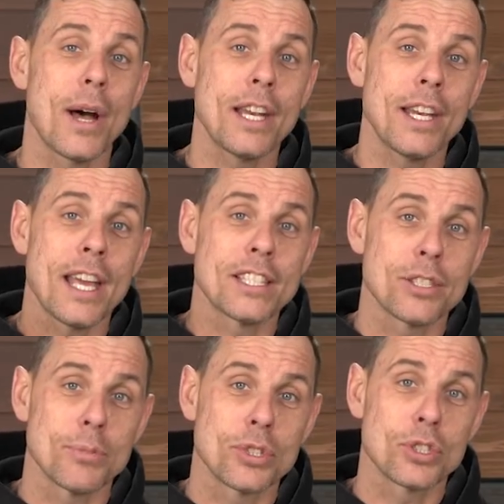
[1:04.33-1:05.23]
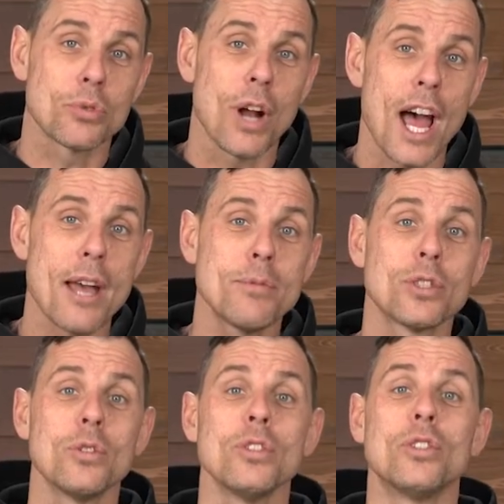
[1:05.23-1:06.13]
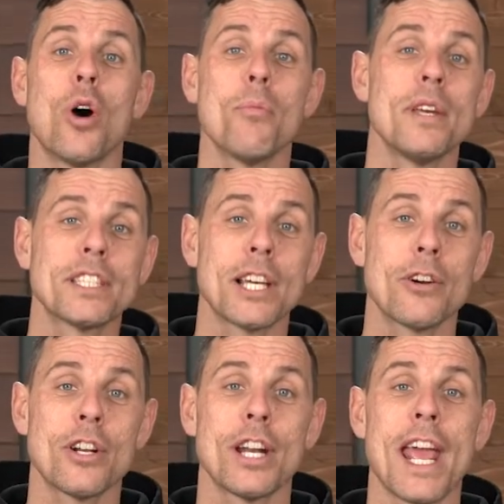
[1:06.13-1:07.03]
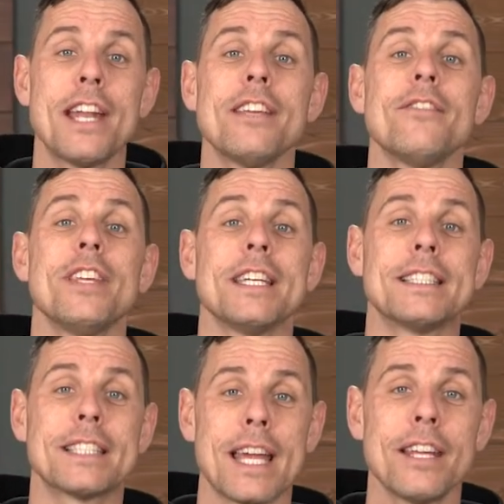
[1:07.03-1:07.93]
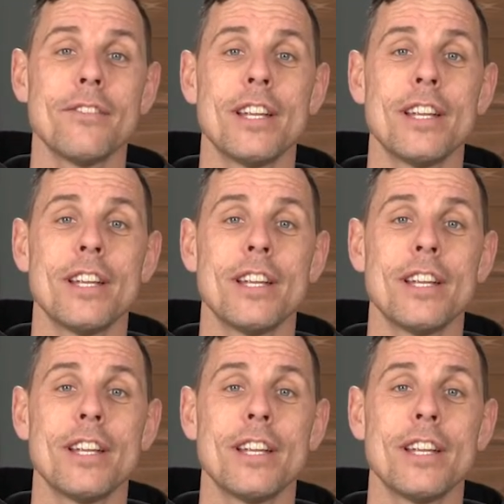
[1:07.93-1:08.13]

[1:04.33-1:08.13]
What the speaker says: button and subscribe so you don't miss out on any of the exciting